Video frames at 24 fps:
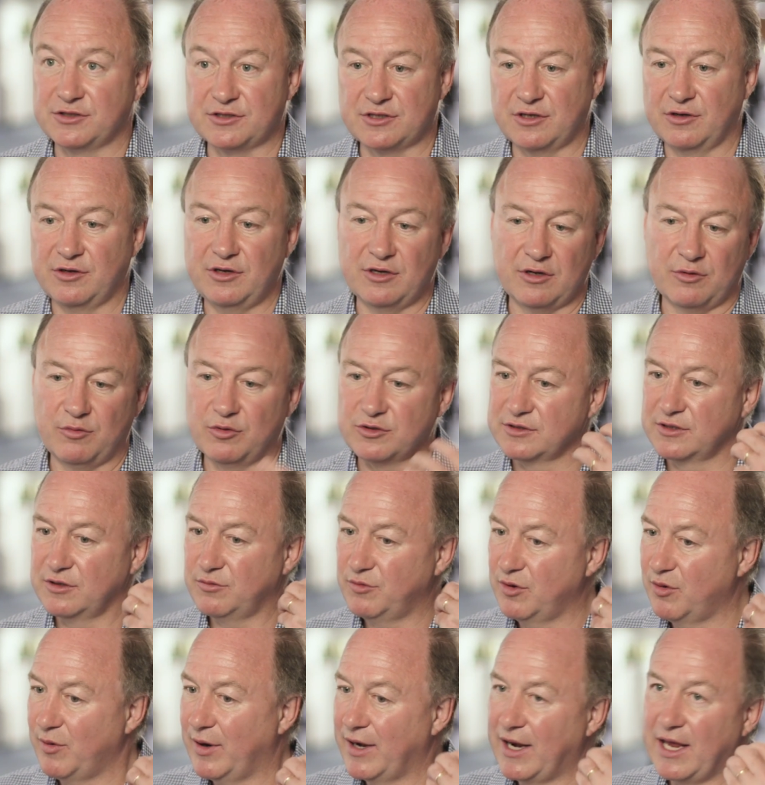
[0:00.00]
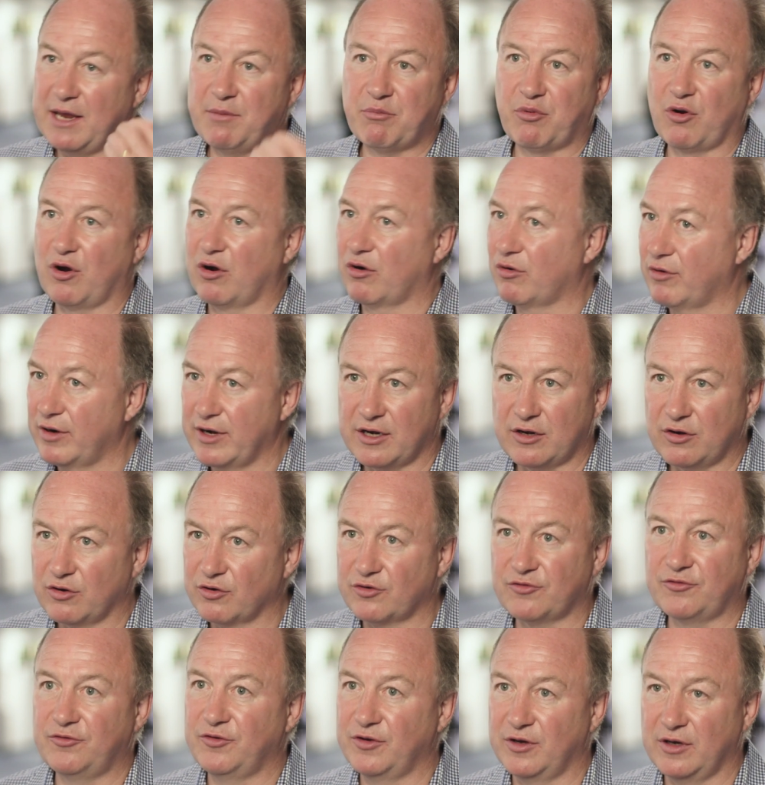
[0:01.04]
So, you know, it wasn't that we went a priori and
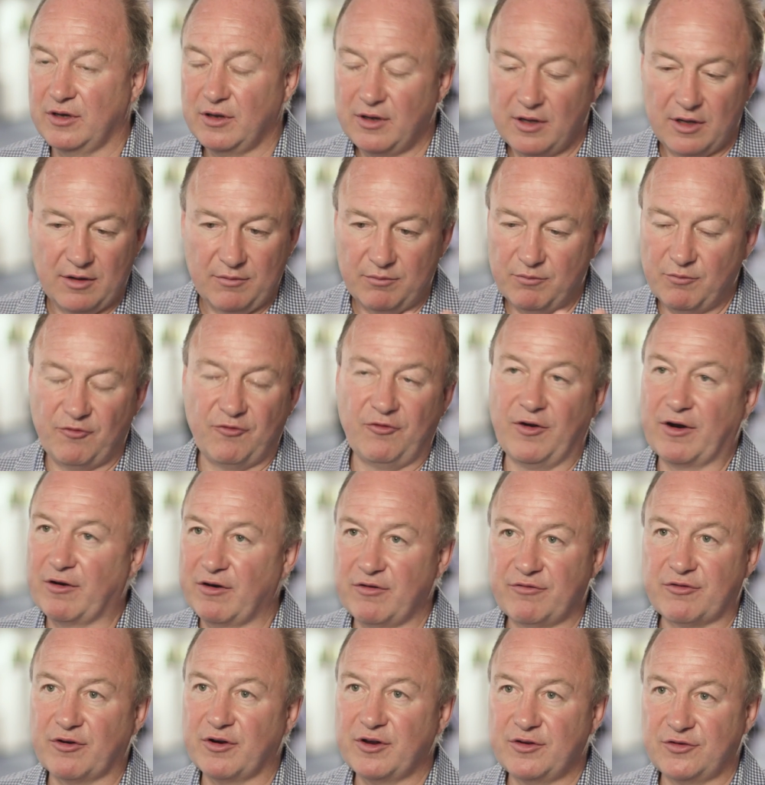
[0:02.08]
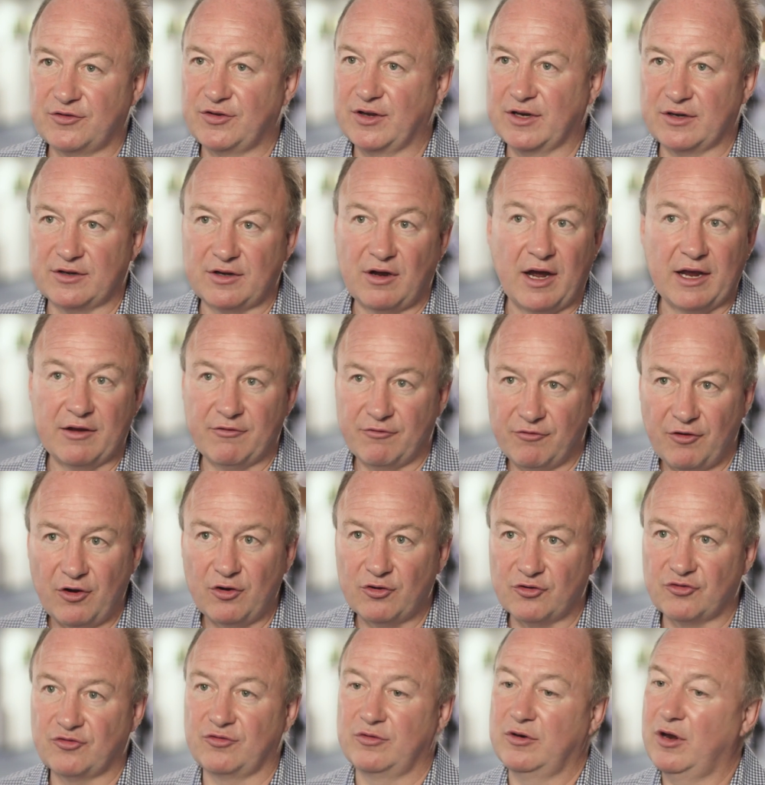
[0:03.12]
looked for very, very sick, dying folks.